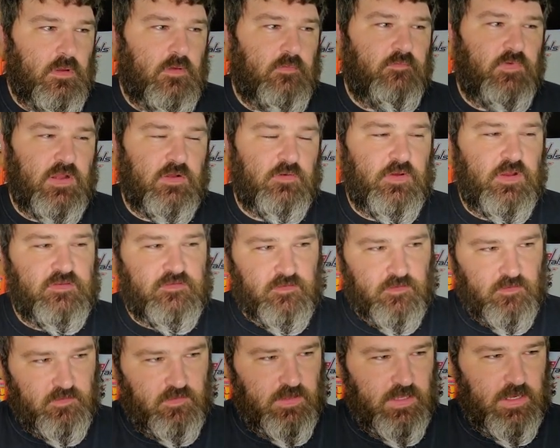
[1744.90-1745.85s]

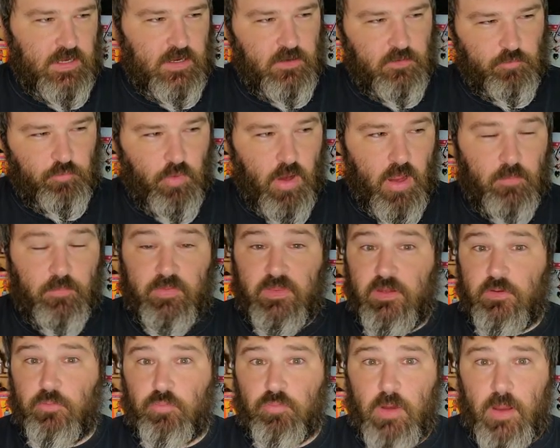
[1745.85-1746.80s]
Federation, Klingon, and
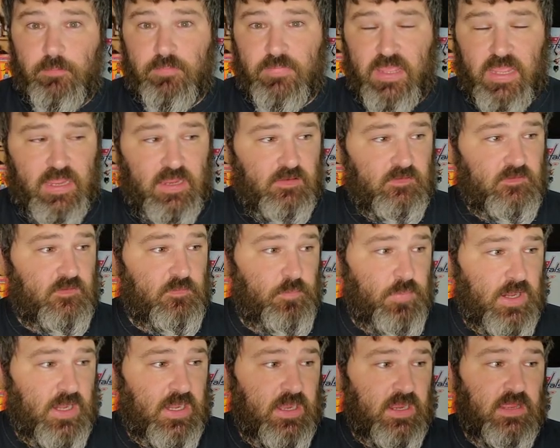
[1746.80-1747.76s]
Romulan rep gains
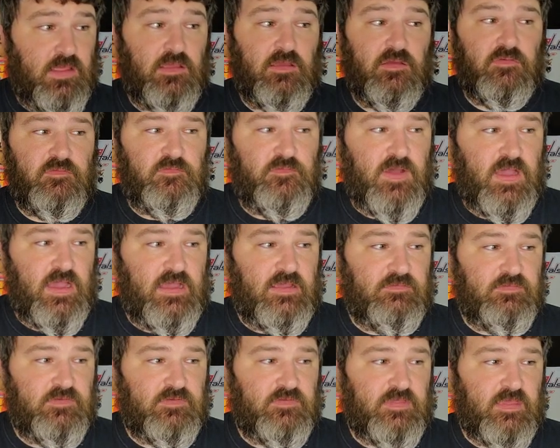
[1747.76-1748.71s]
by
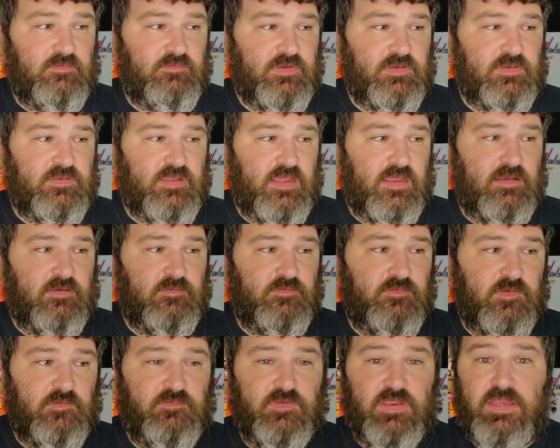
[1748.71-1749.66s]
5, 7, 10,
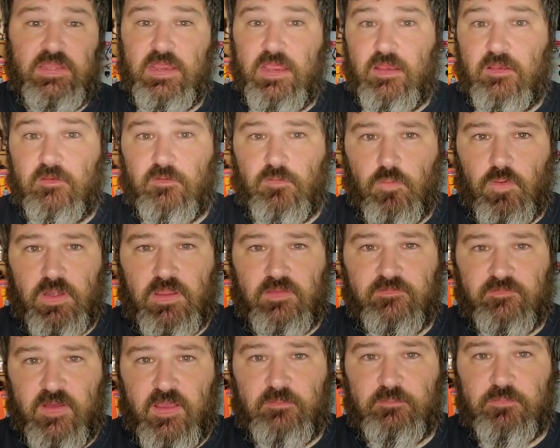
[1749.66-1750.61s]
15, and
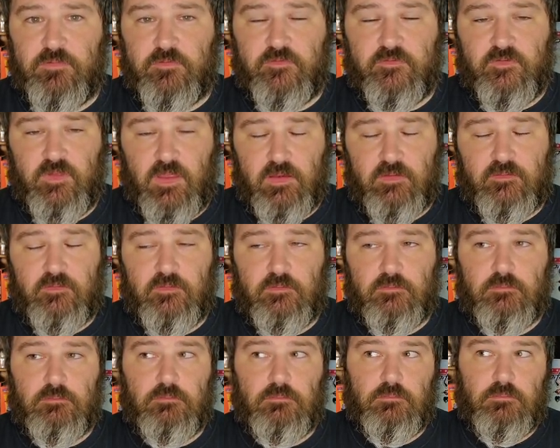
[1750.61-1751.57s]
25%.
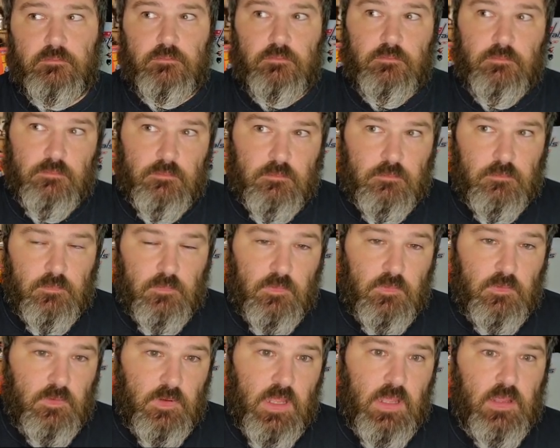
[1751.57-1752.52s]

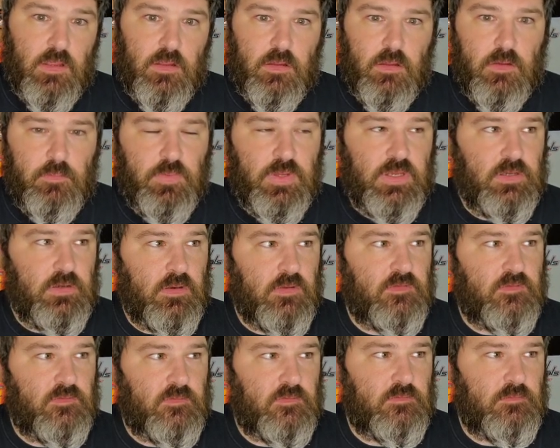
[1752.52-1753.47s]
Okay, I mean
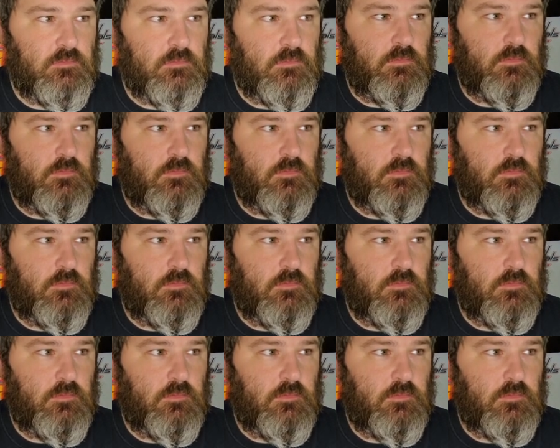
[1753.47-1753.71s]
that's